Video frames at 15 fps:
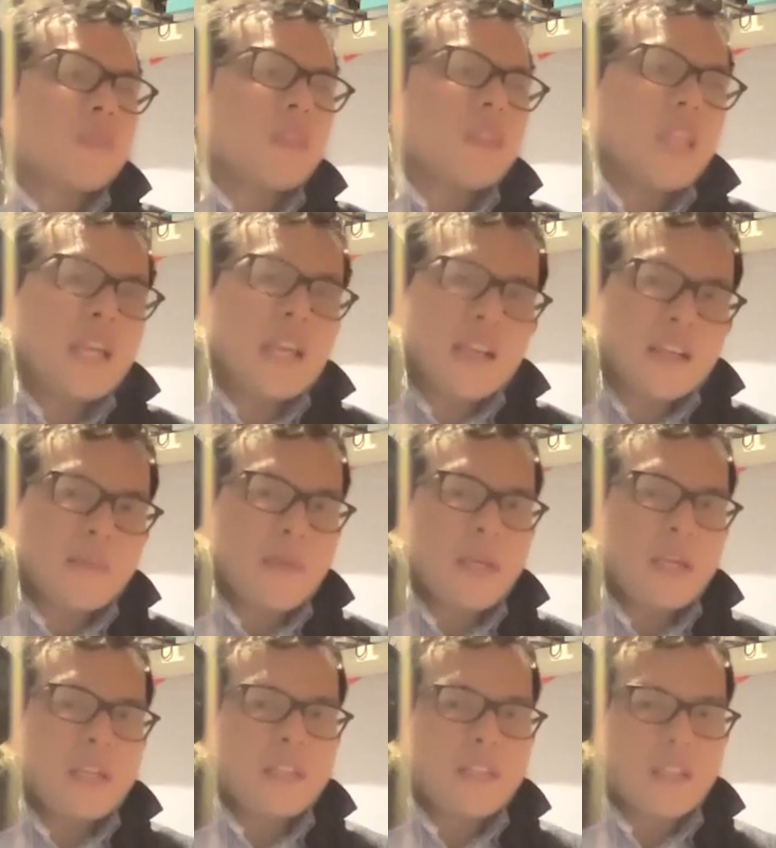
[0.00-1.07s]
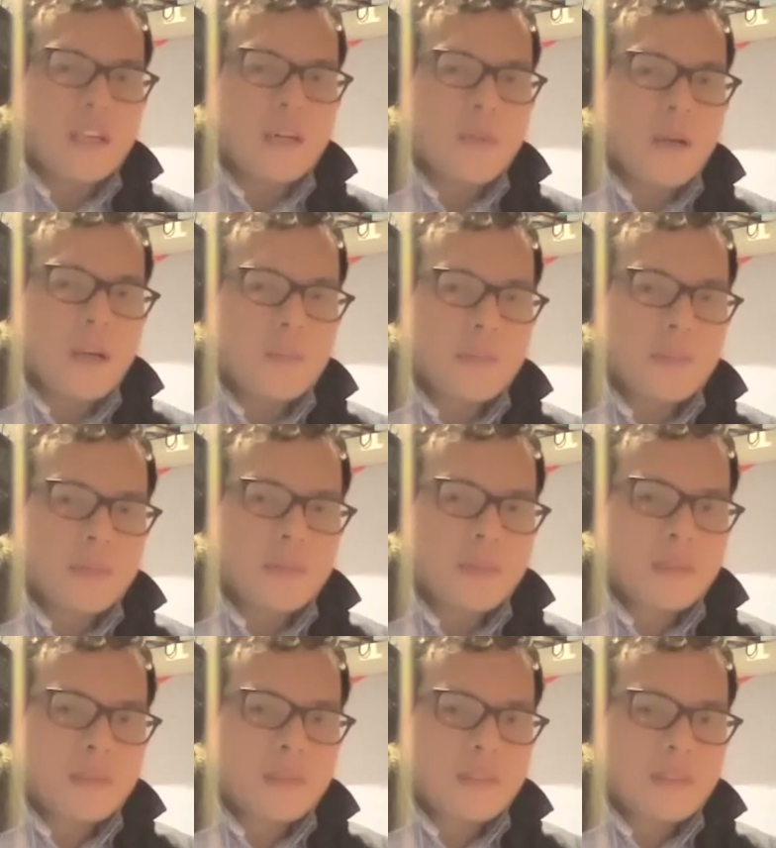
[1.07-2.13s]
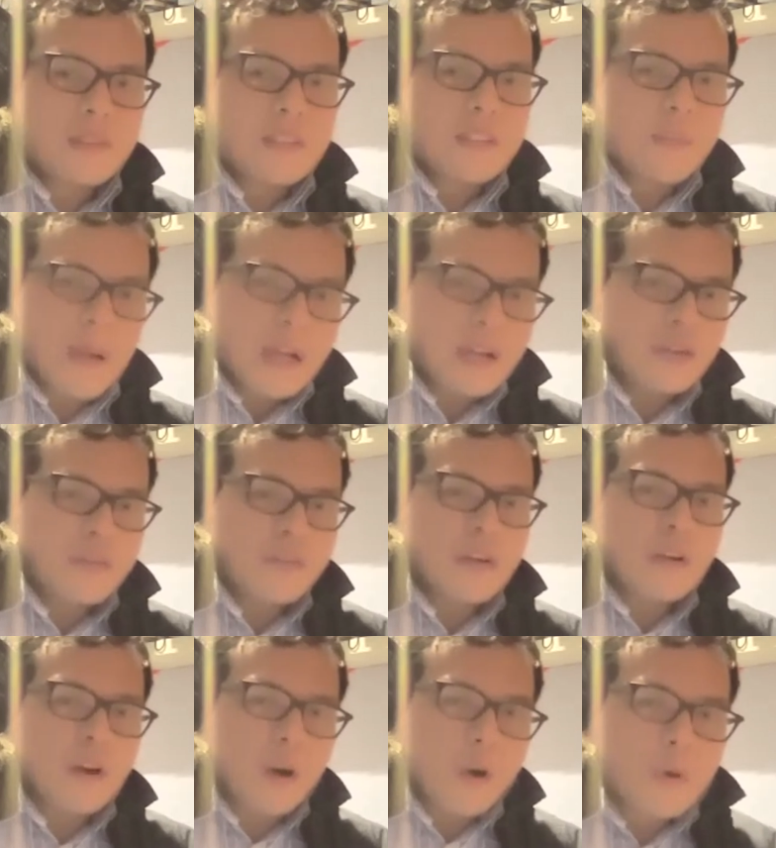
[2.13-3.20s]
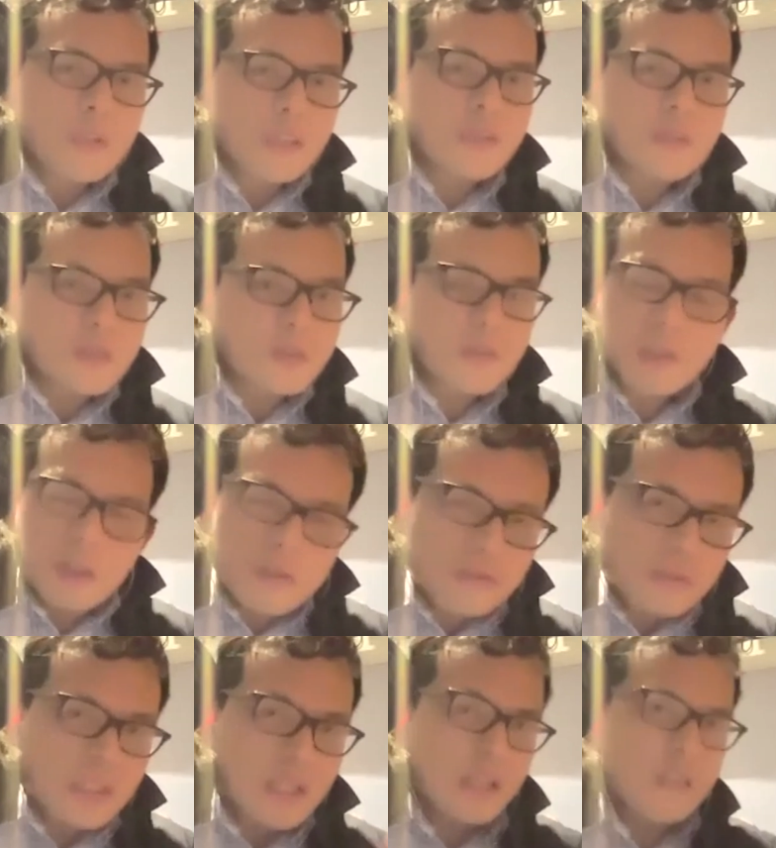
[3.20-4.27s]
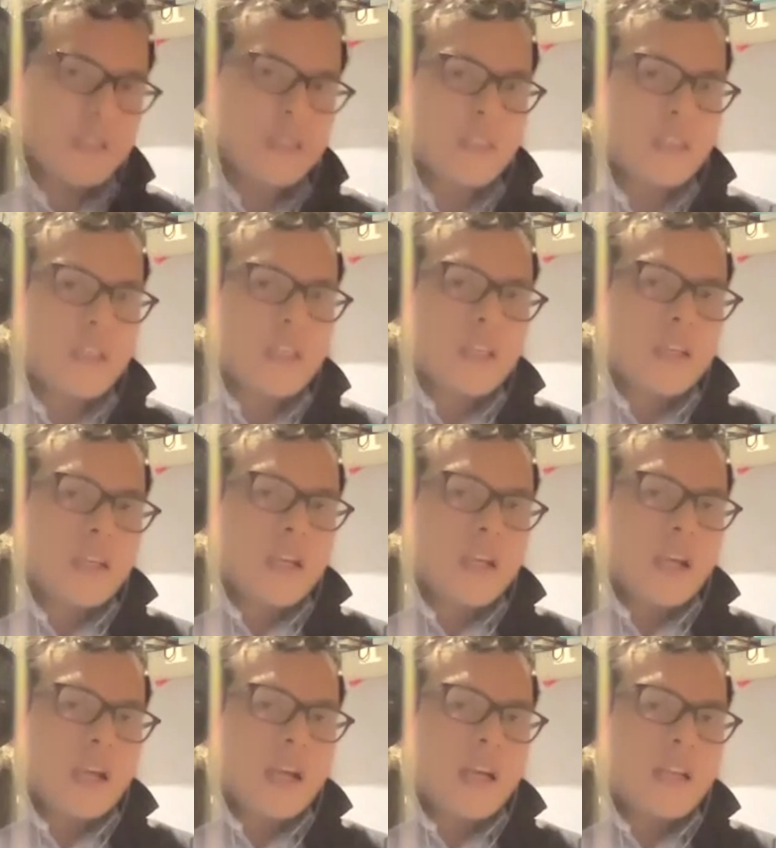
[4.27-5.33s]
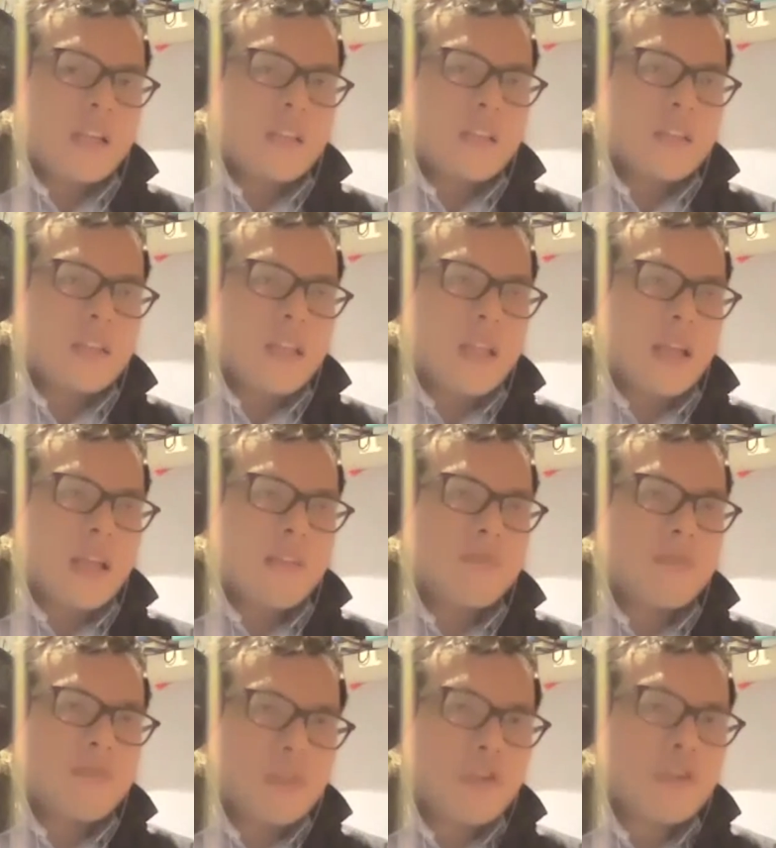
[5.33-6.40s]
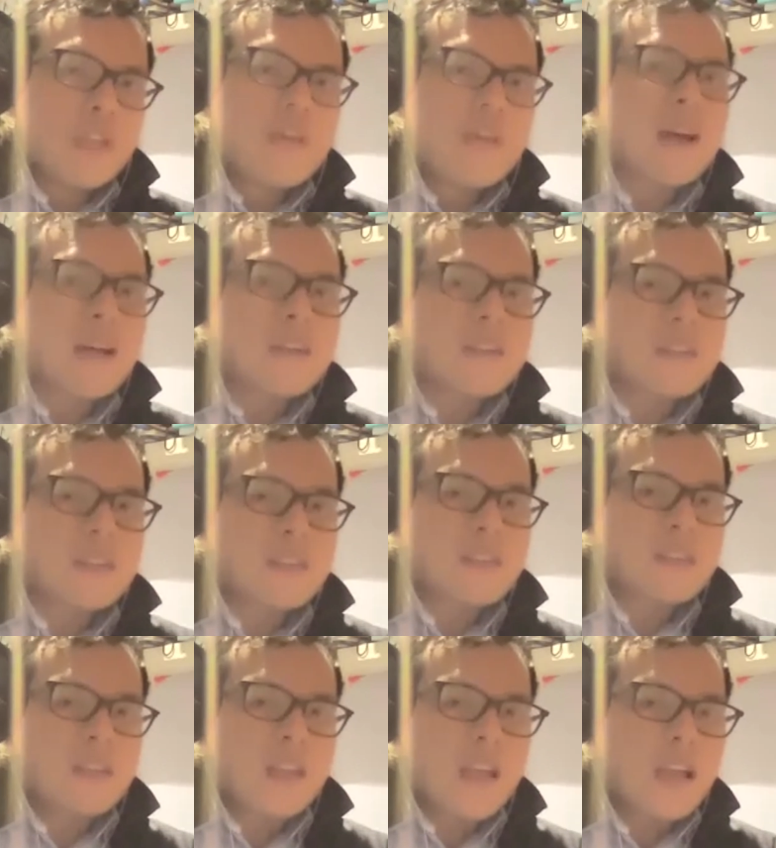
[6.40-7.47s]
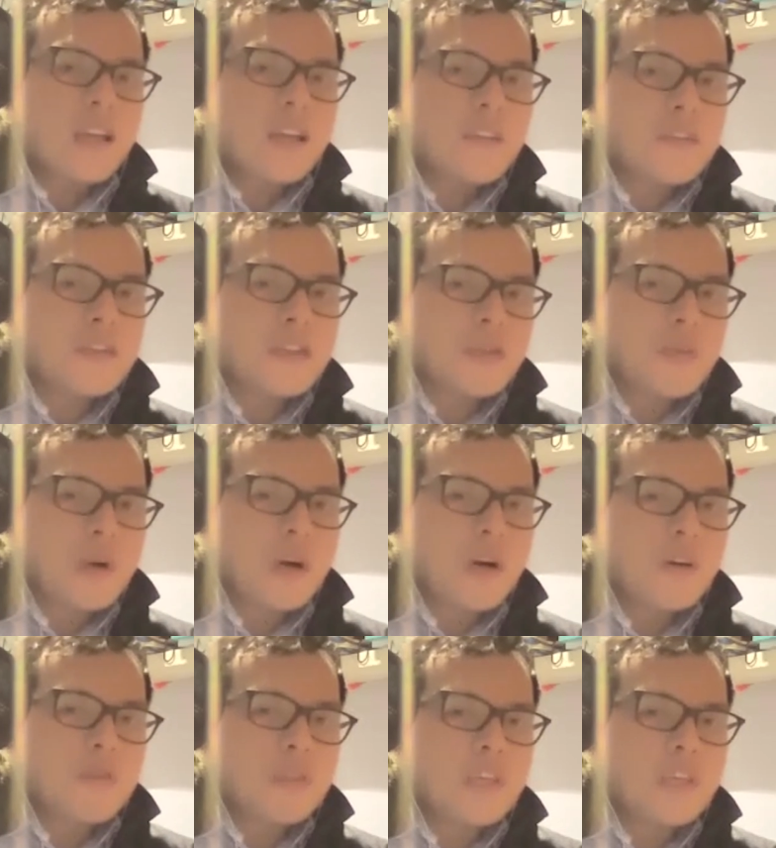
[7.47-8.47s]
they get comedians to come up. There's a panel of older comedians going for years, and they review their act. And if you do well, you